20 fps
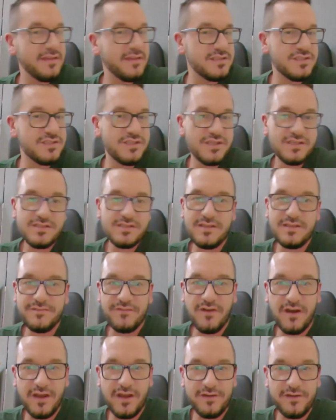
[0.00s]
It's just the
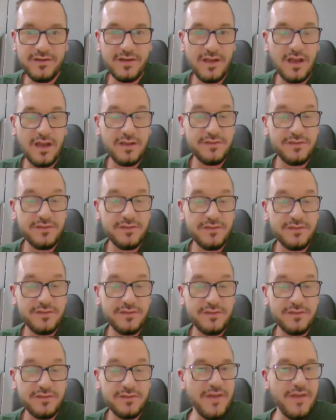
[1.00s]
virus of the
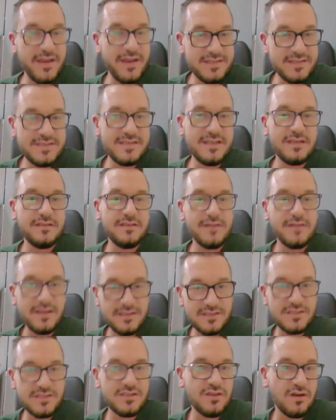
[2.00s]
vaccine
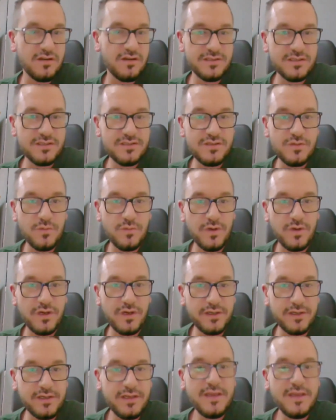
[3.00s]
that's starting to
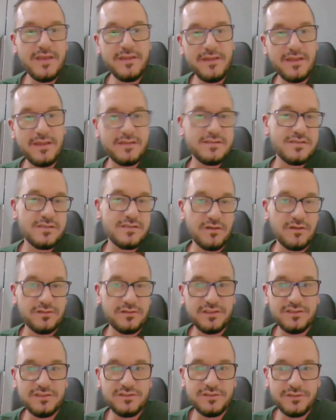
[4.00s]
work, that's
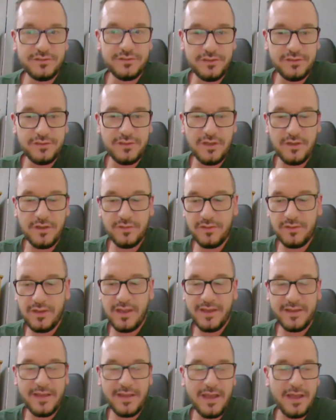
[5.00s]
starting to, you know,
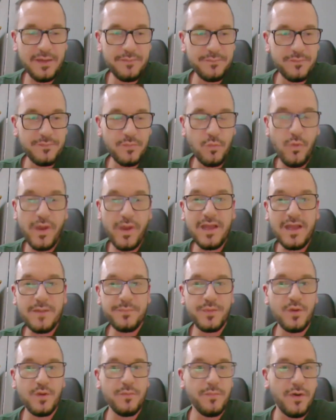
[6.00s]
like wake
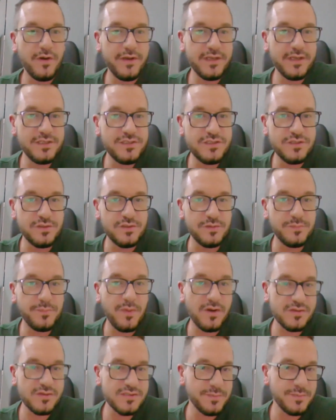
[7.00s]
up your body to
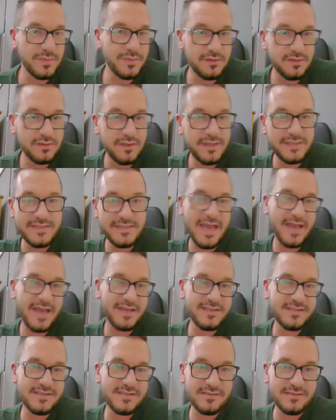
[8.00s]
possible
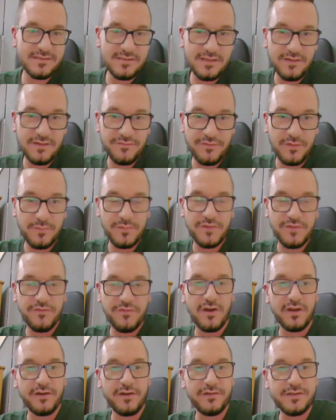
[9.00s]
attacks and stuff from the
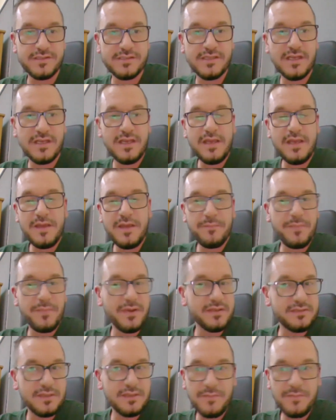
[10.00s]
virus.
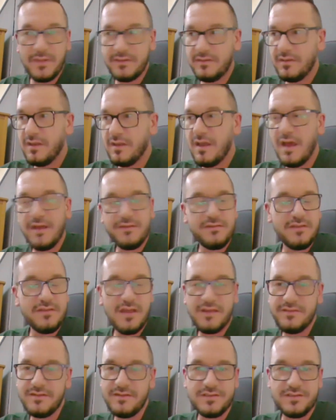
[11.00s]
But
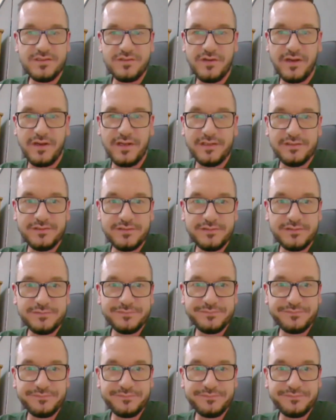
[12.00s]
nothing strange.